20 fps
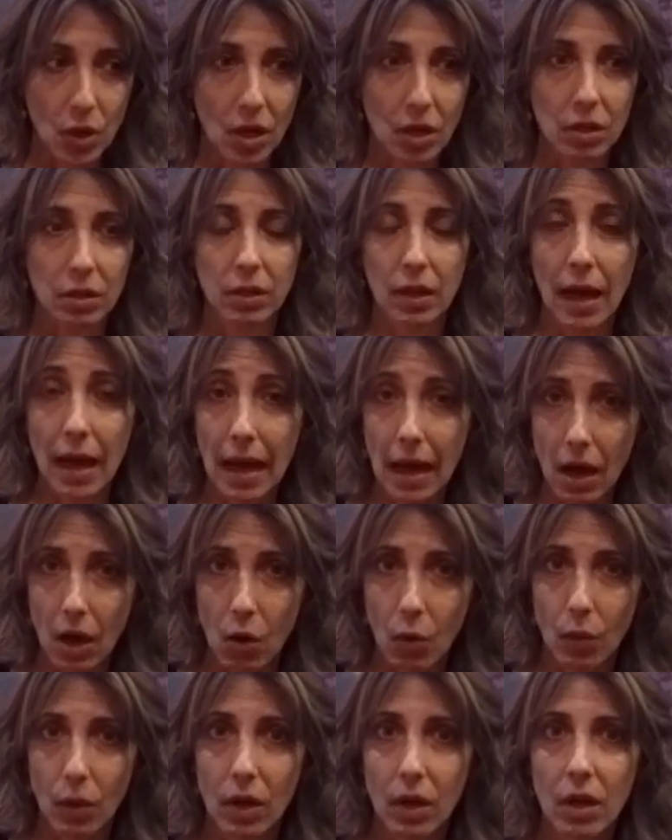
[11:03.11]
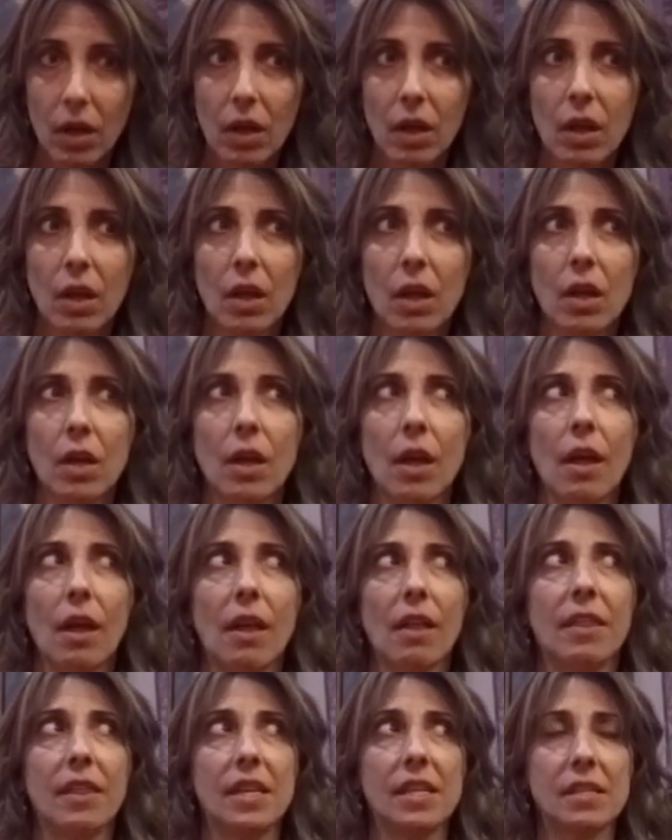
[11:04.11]
allow
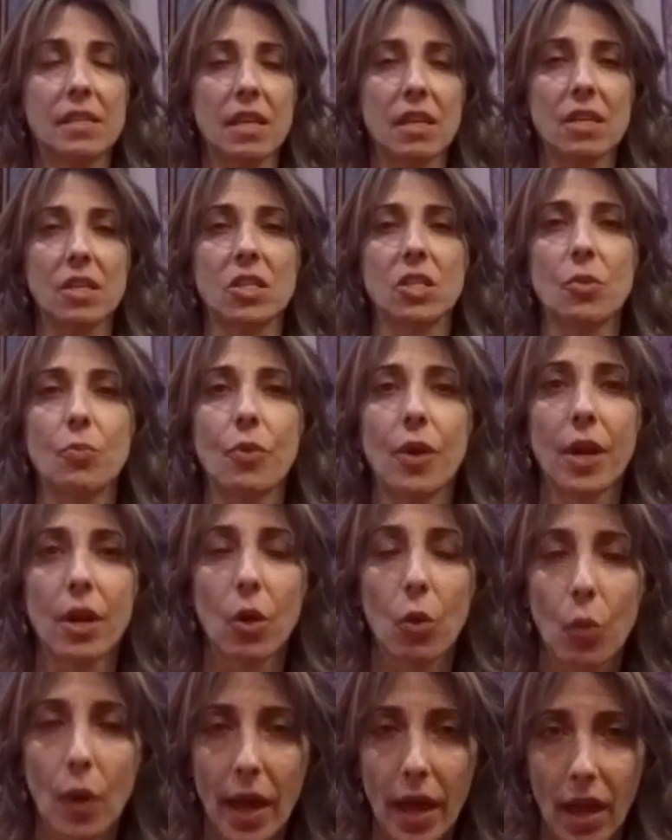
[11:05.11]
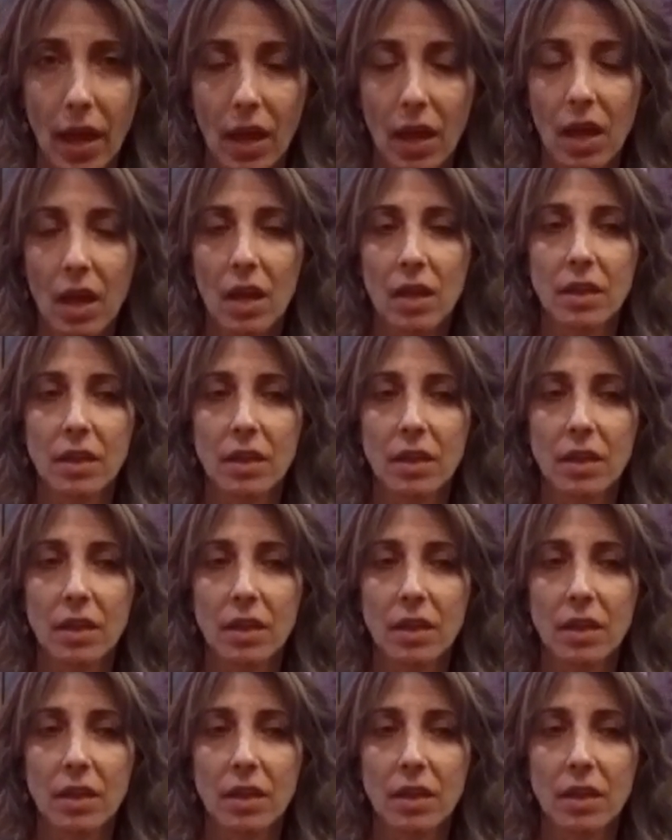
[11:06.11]
these things to break away.